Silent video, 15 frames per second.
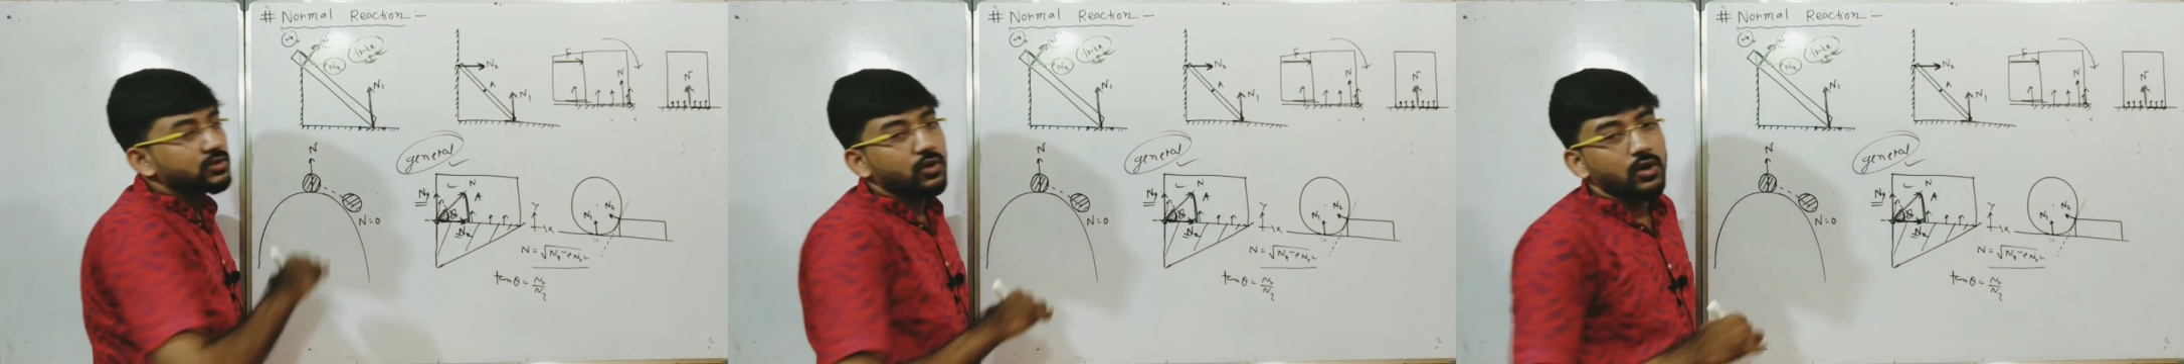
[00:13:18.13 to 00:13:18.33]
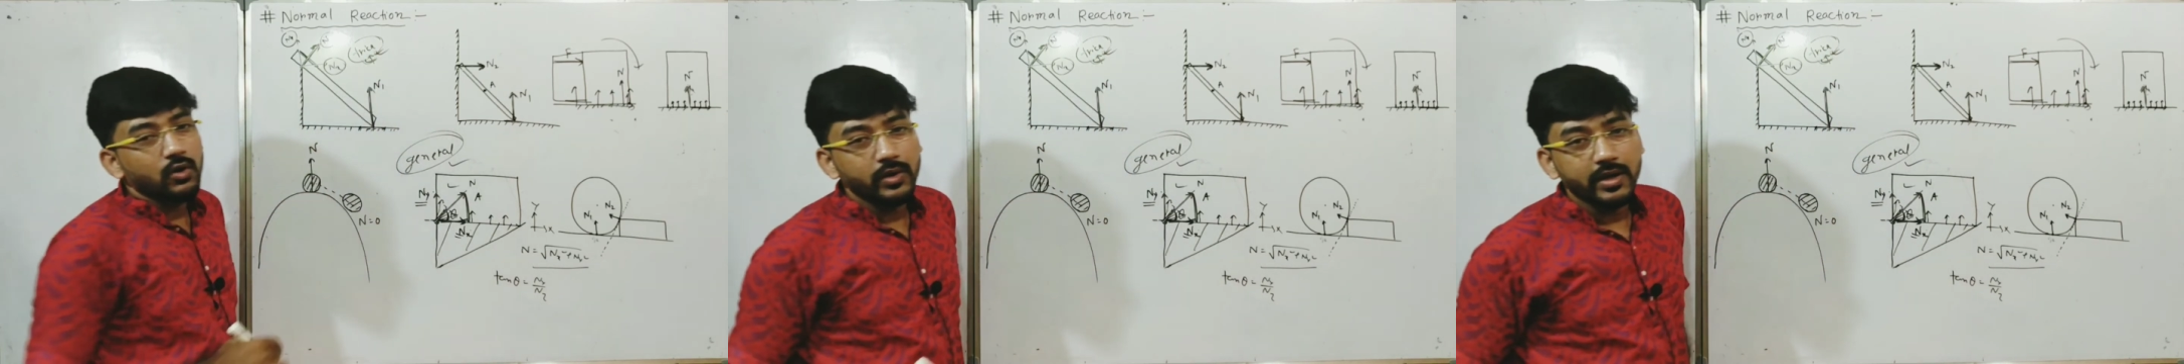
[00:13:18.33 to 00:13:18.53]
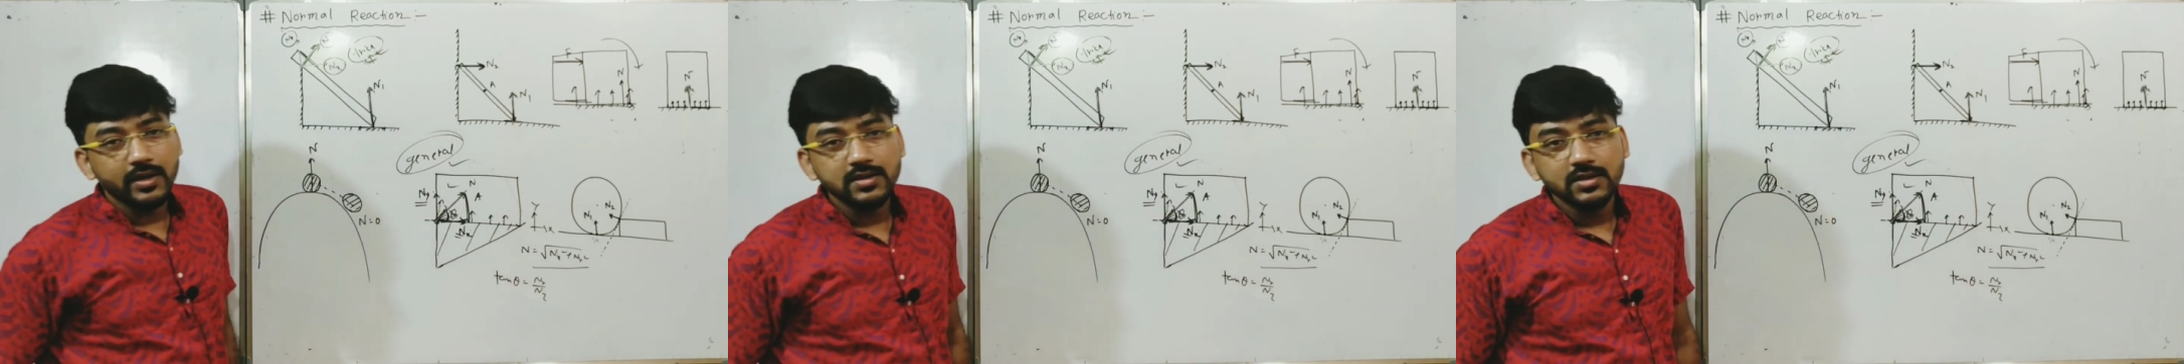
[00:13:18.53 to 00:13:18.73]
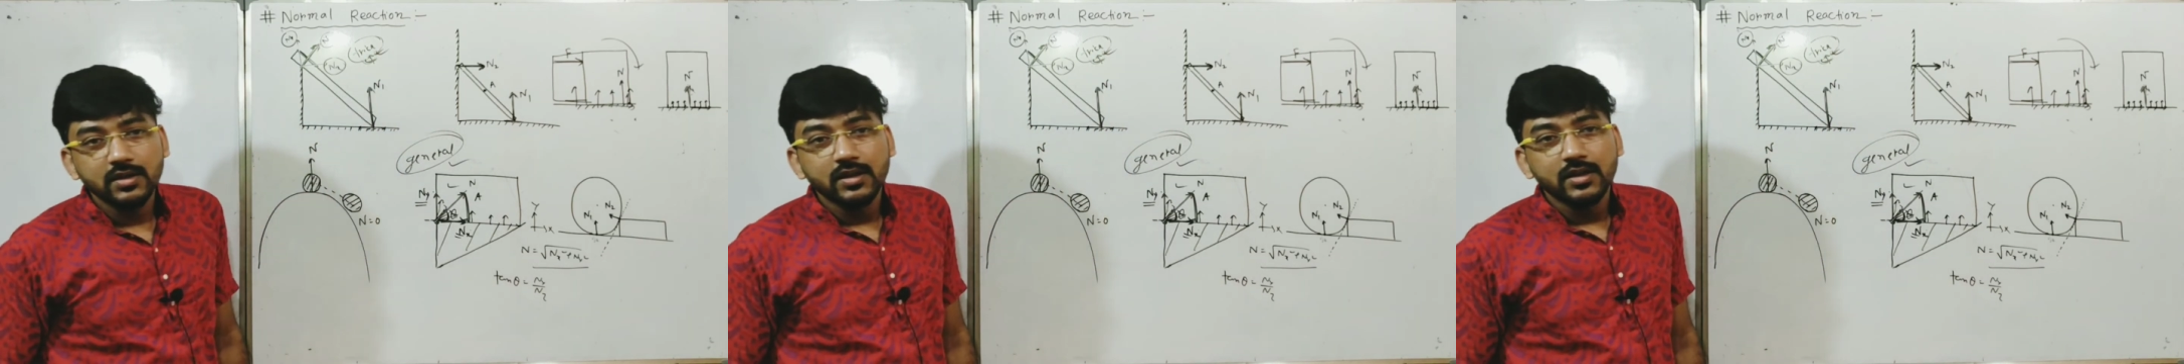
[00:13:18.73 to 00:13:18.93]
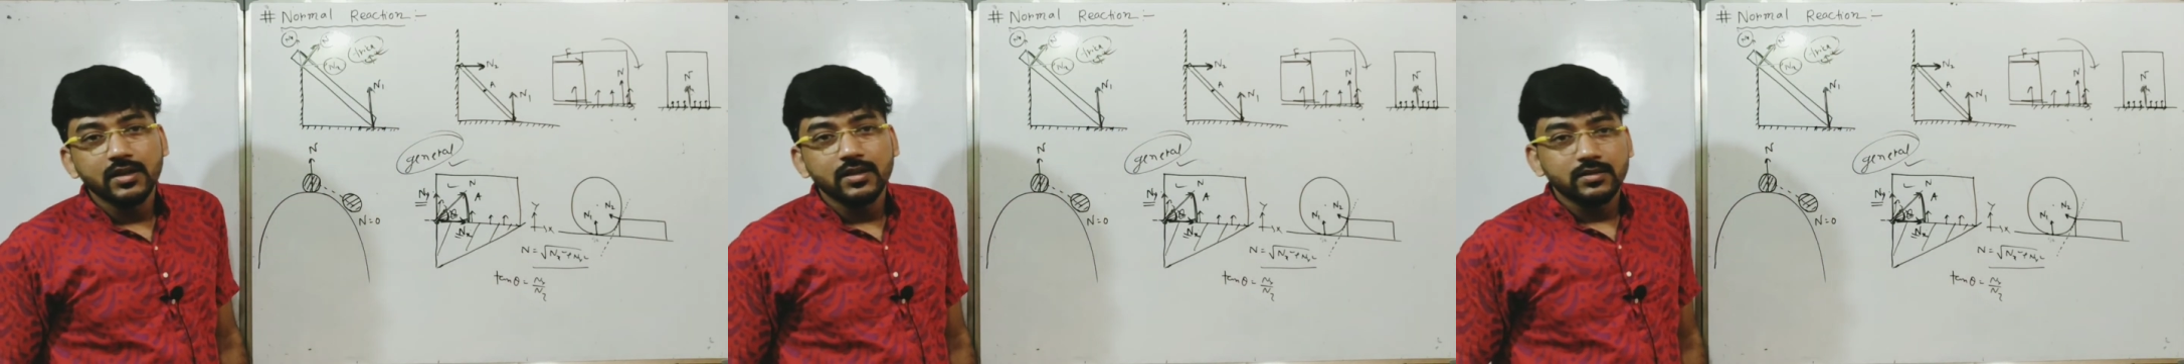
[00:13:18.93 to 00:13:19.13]
always,
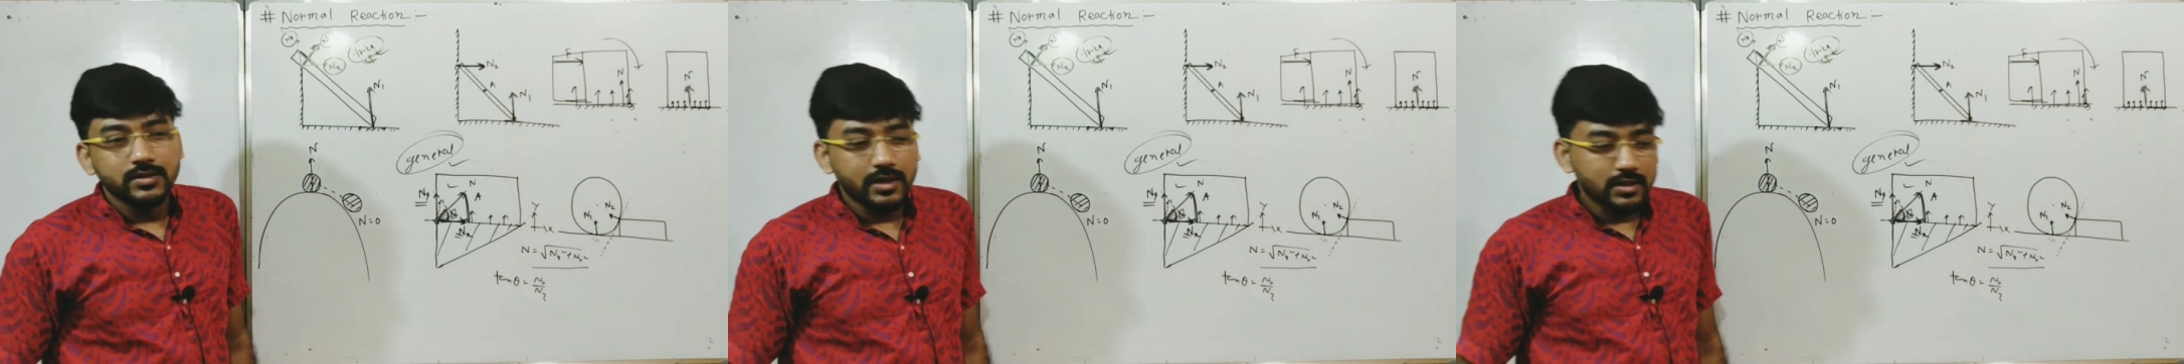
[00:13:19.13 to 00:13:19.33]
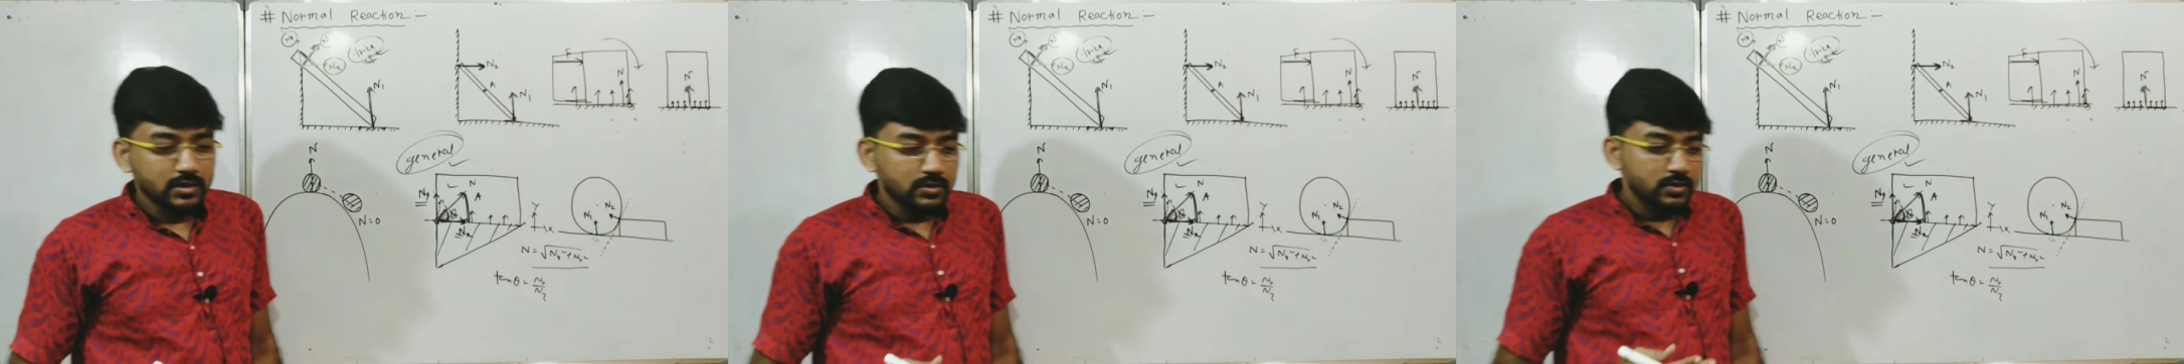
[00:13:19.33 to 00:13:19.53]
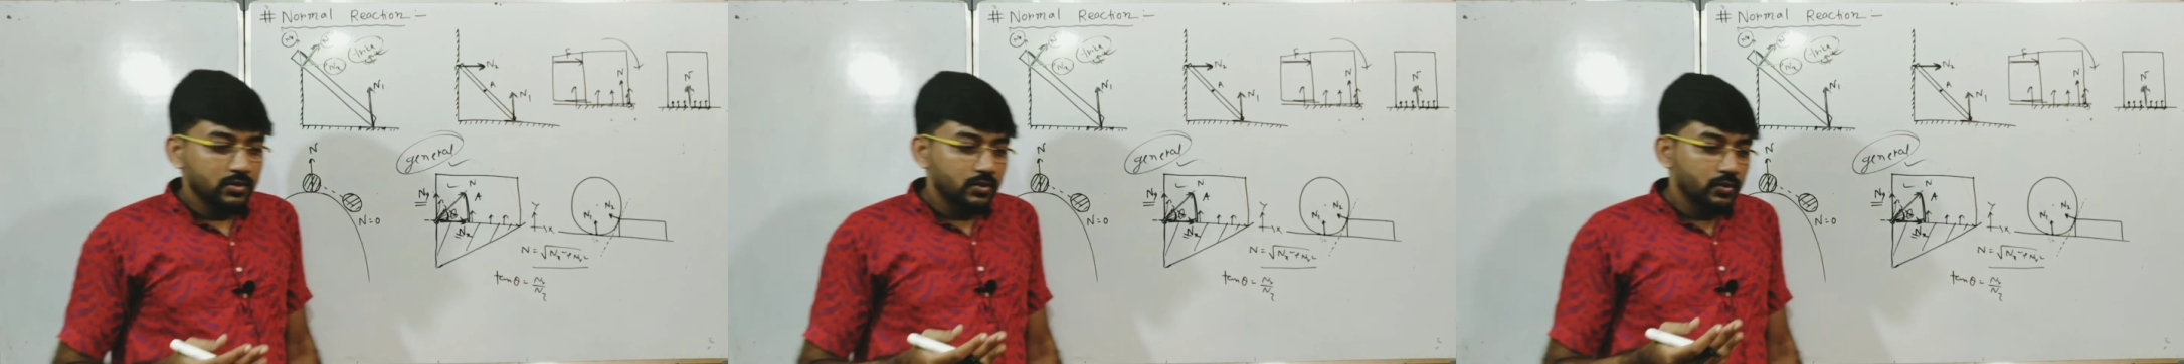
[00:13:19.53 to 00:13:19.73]
that